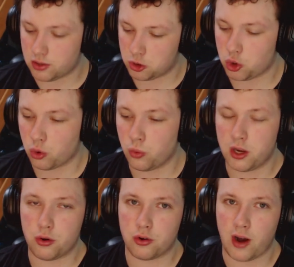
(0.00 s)
There's a short
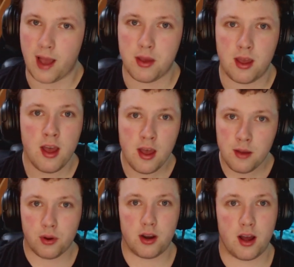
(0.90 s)
window to grab it,
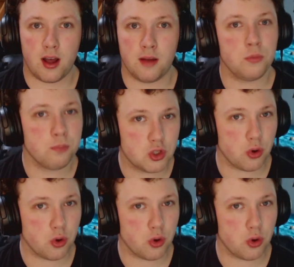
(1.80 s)
but um,